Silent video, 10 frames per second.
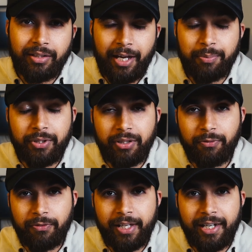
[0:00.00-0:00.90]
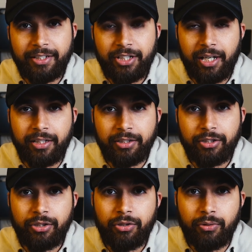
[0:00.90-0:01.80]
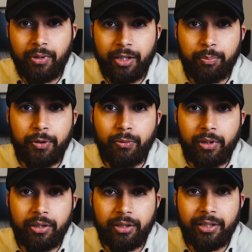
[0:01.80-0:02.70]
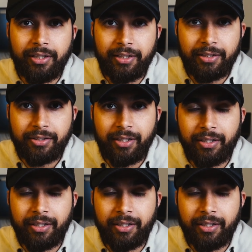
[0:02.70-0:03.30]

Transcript: capture the flag challenge to help you learn Linux